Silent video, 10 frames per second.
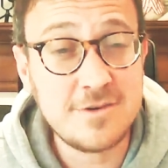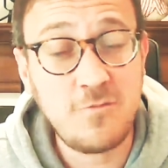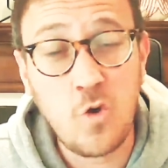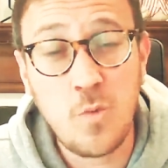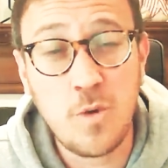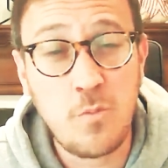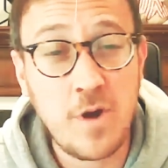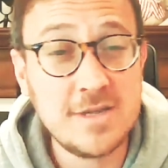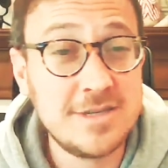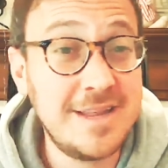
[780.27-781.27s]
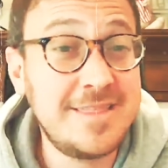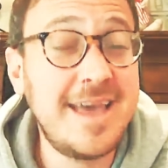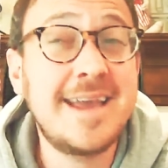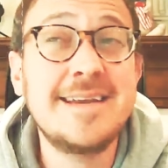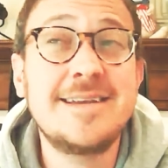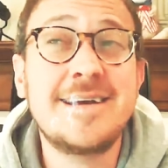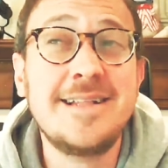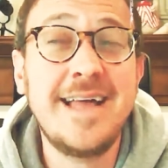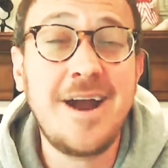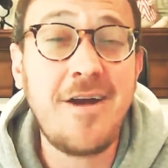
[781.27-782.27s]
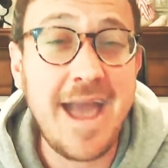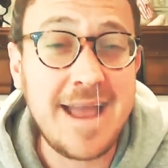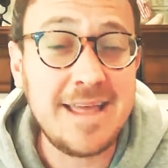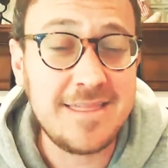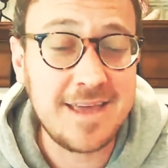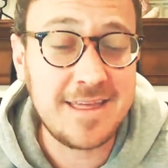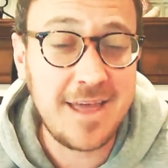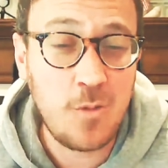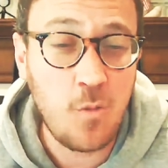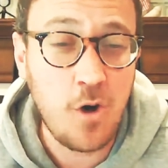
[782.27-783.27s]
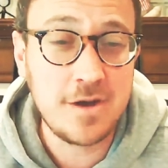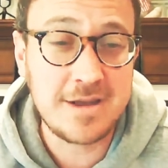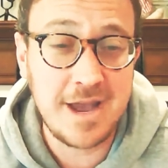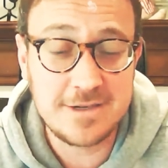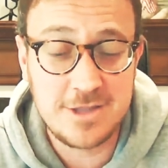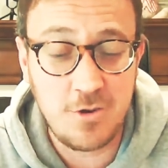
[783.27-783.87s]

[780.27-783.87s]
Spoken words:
former president, they can declare anything they want as their